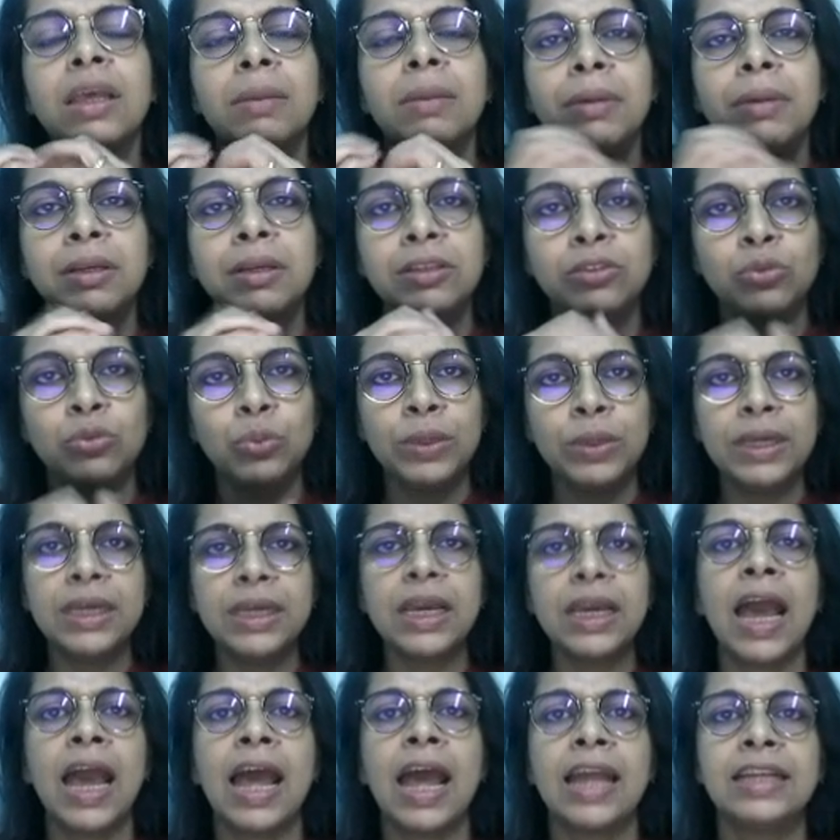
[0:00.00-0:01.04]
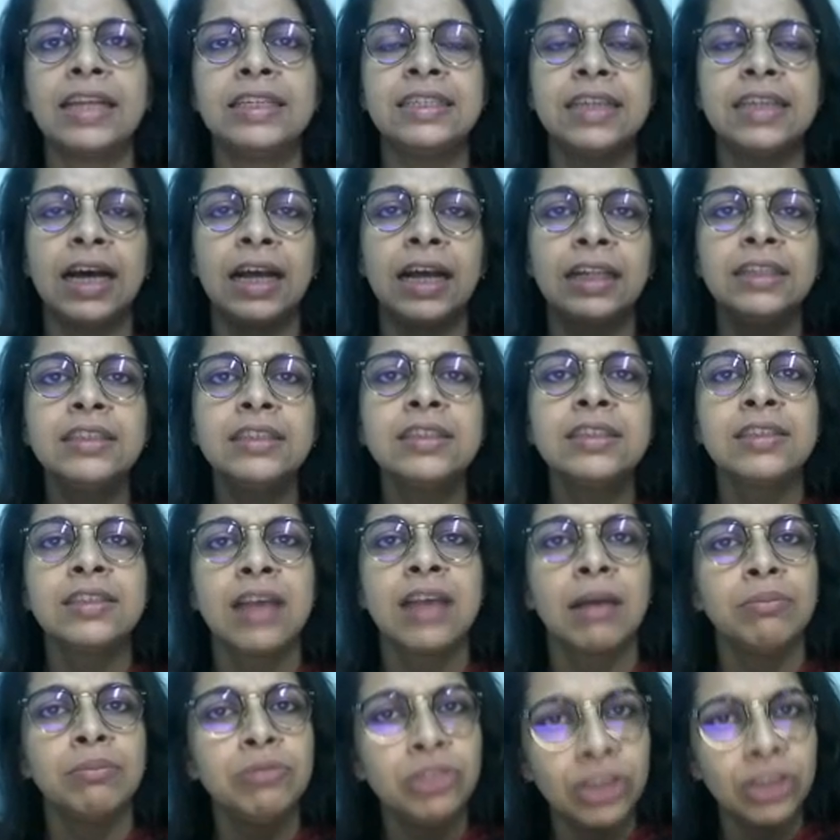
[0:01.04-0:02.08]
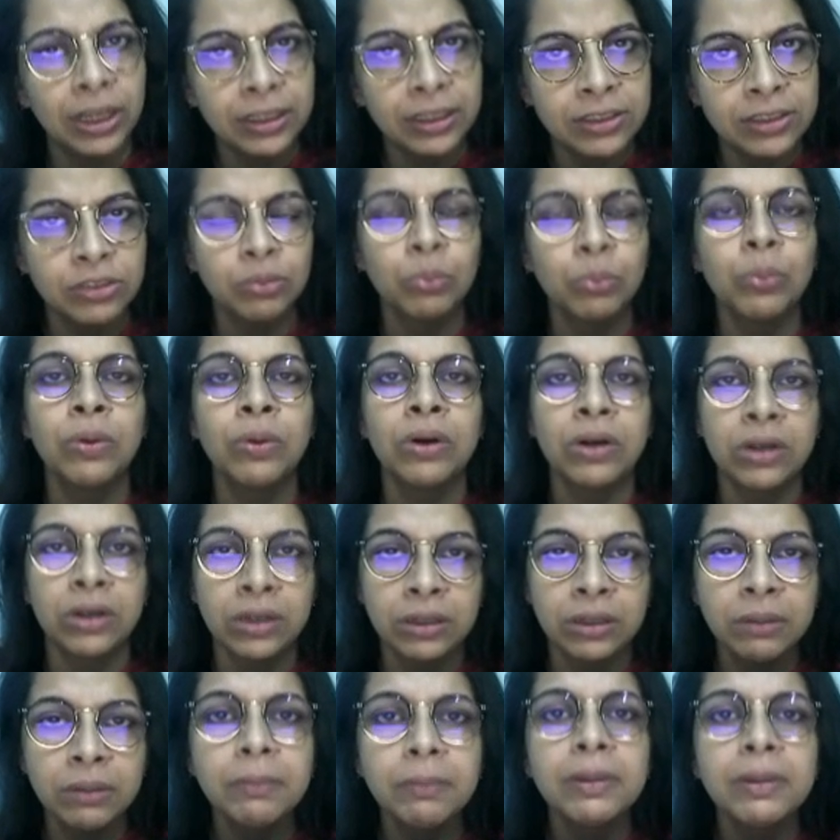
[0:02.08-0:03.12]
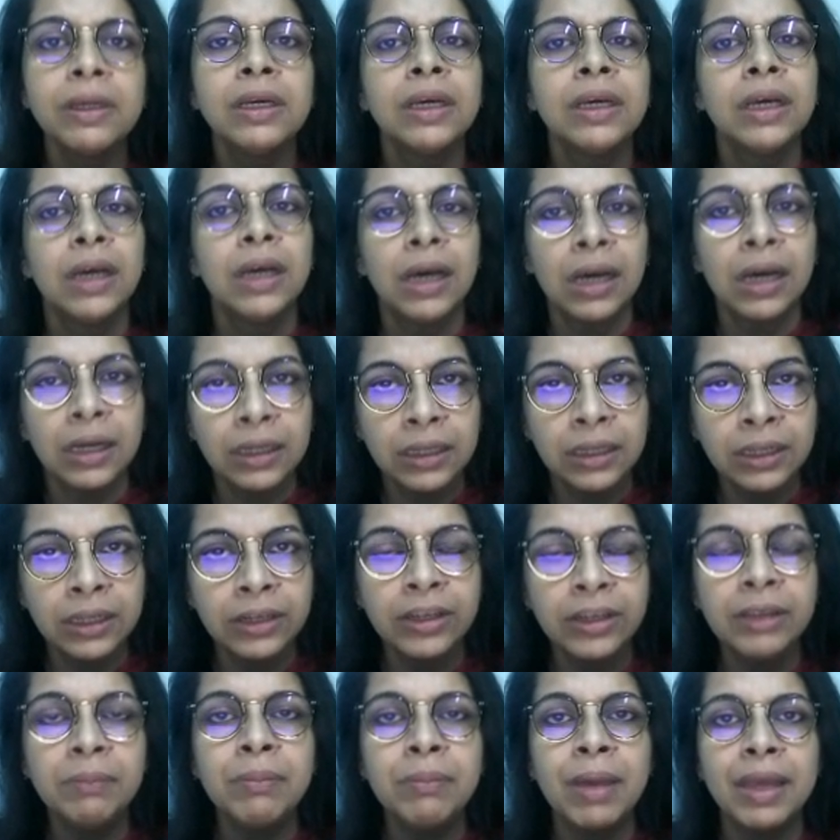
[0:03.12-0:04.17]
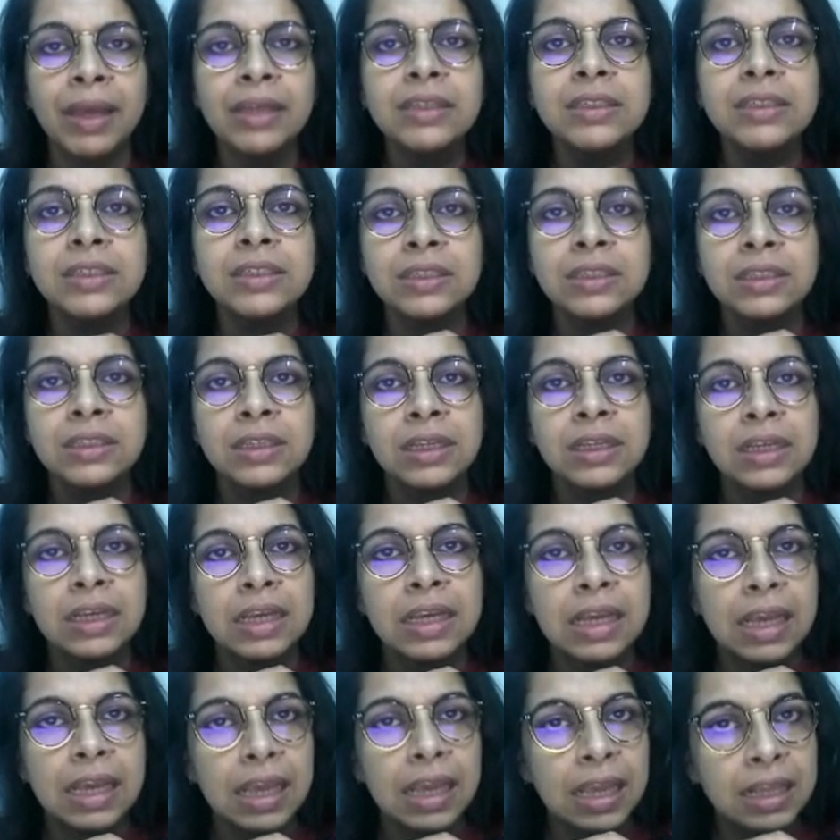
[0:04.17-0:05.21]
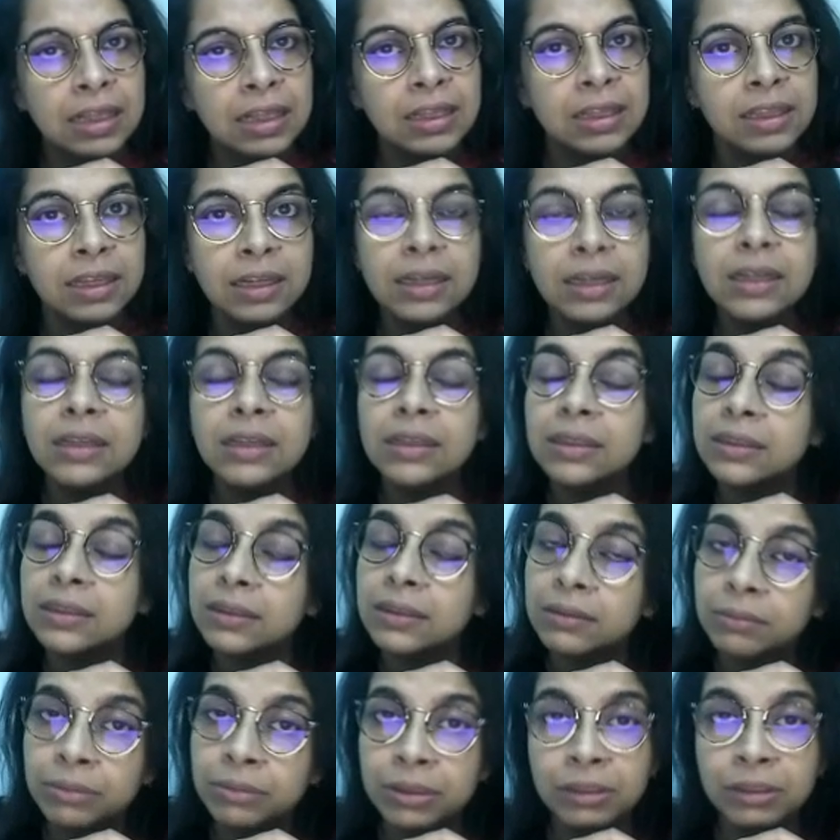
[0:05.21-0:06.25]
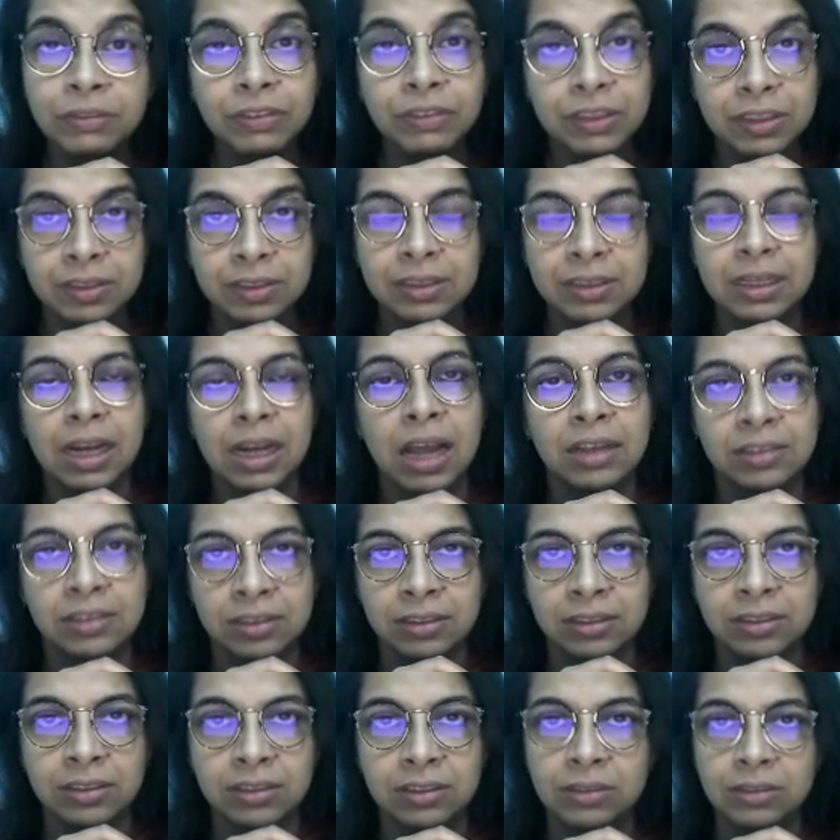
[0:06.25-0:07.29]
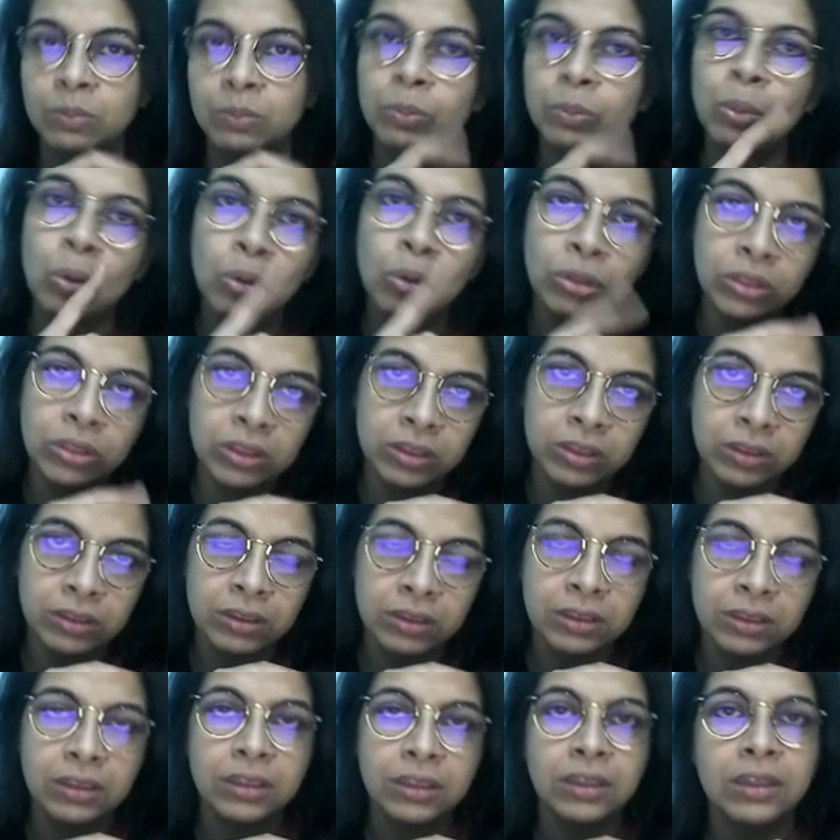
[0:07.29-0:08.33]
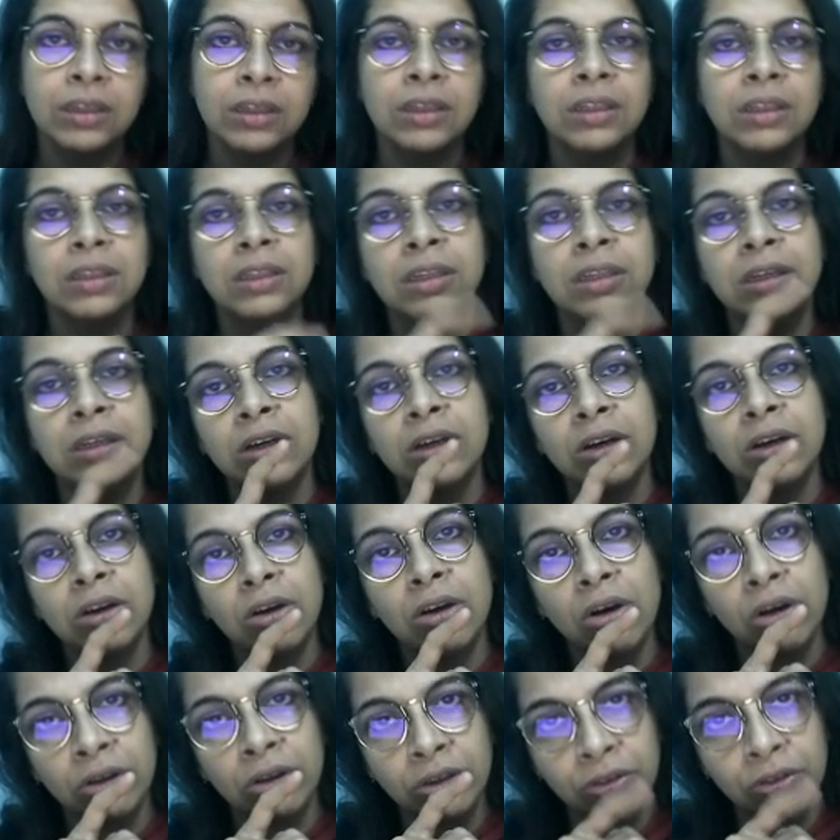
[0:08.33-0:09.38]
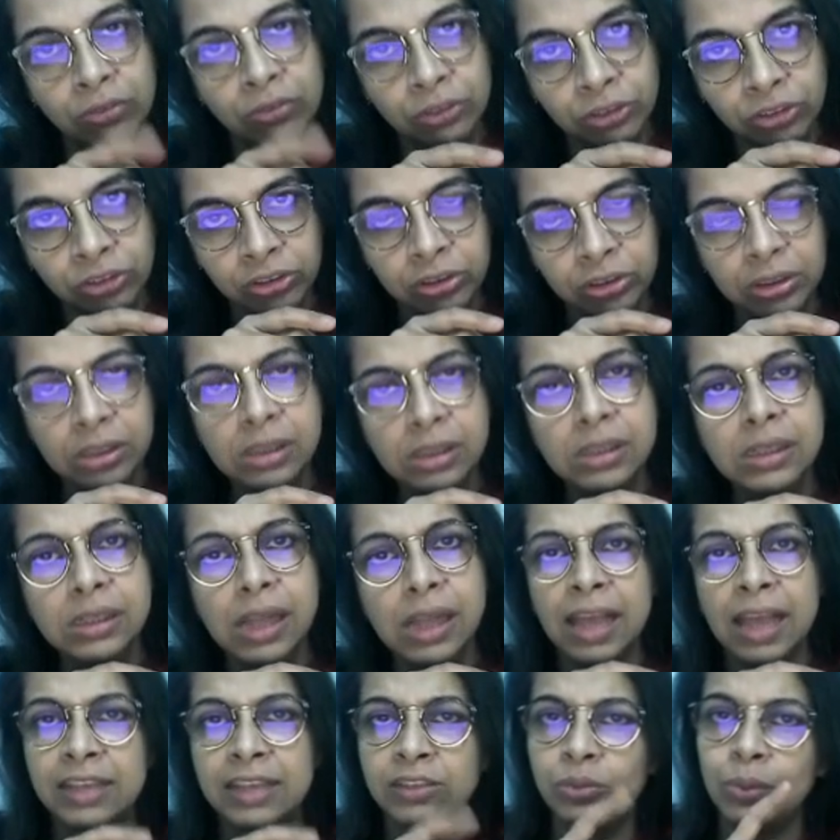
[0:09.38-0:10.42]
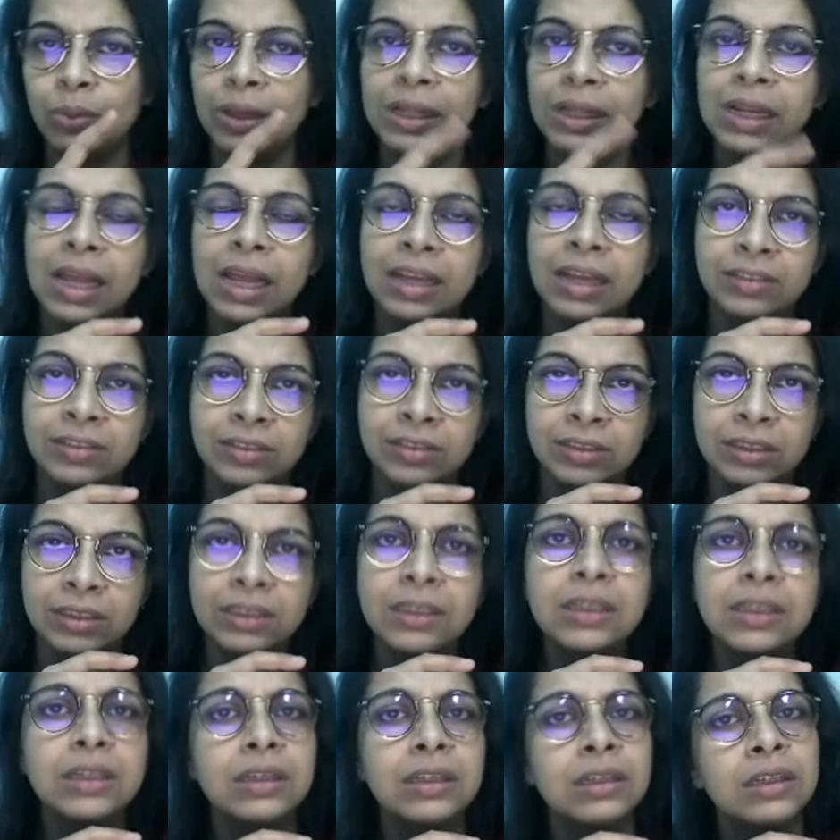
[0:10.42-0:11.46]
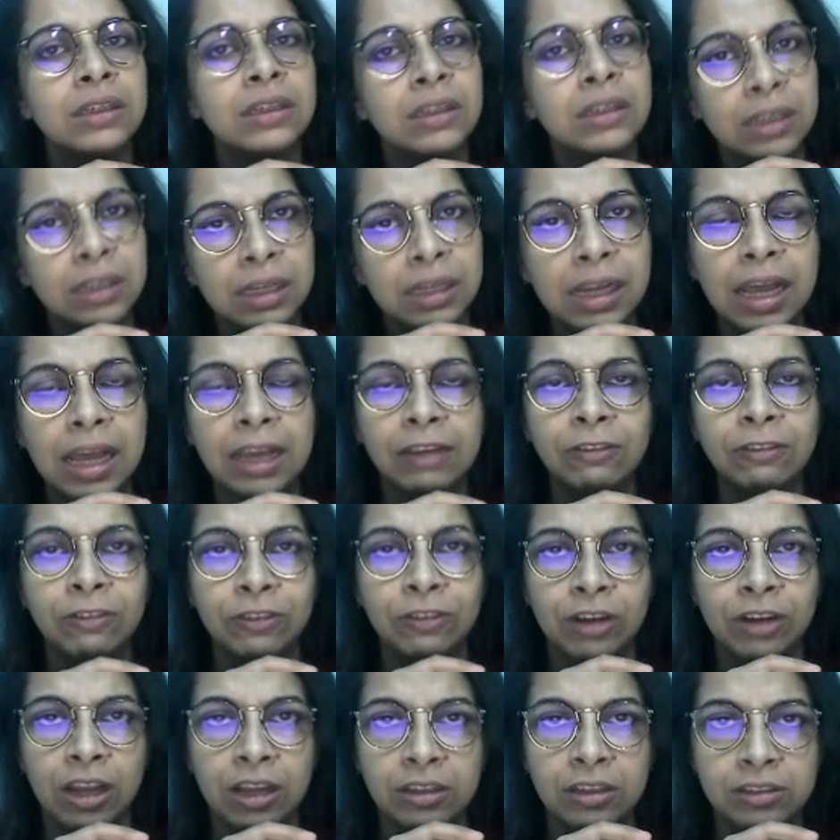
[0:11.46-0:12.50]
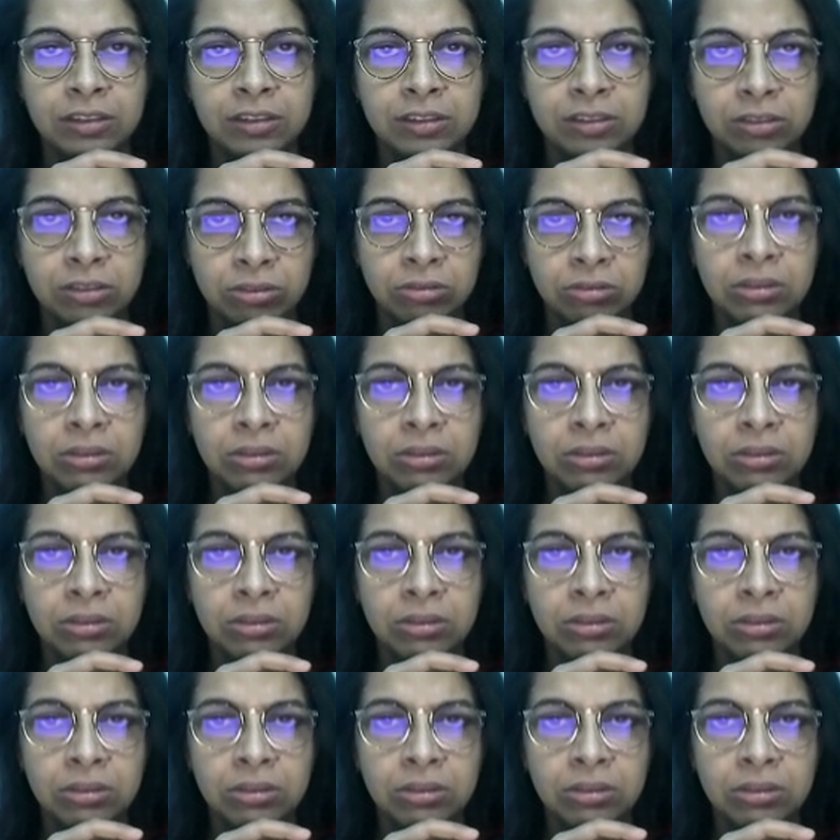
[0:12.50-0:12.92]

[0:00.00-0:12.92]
Because we had done subject verb agreement in the previous classes, both the audiovisual as well as the live class.